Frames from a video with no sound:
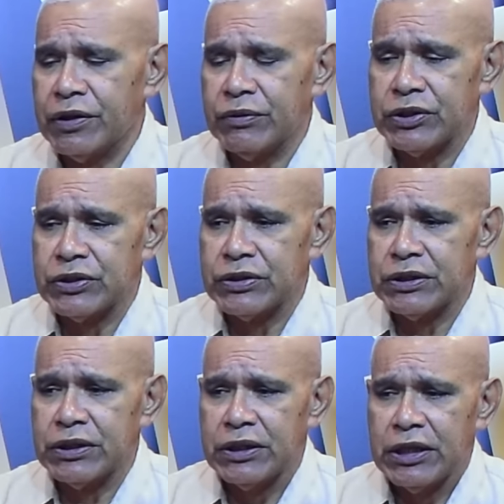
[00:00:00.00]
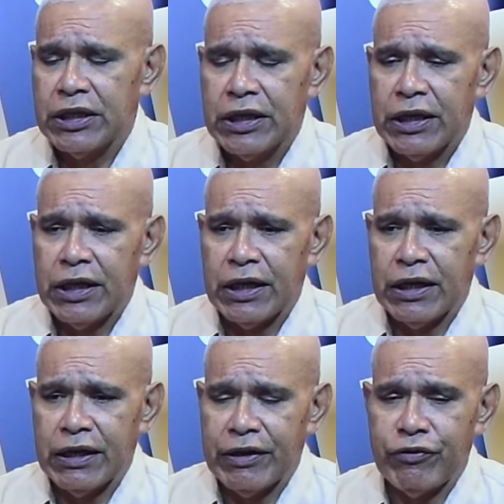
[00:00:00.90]

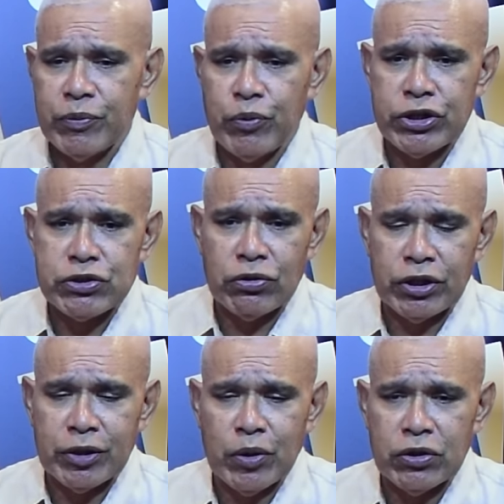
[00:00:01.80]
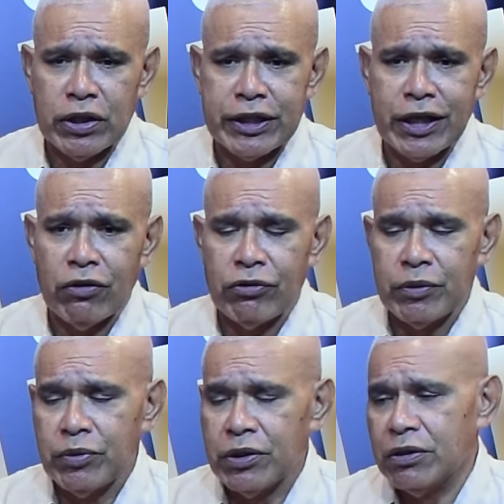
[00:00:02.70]
Everybody's talking about the yellow
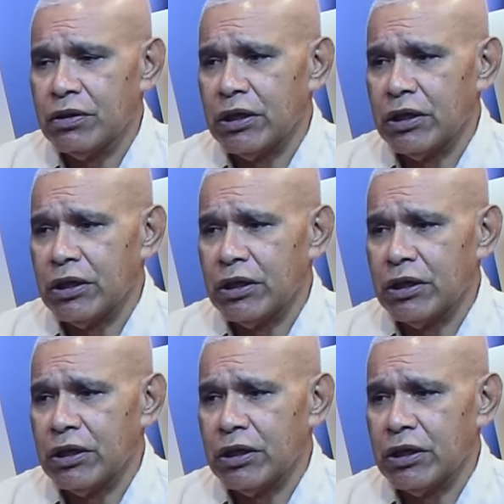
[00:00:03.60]
ribbon.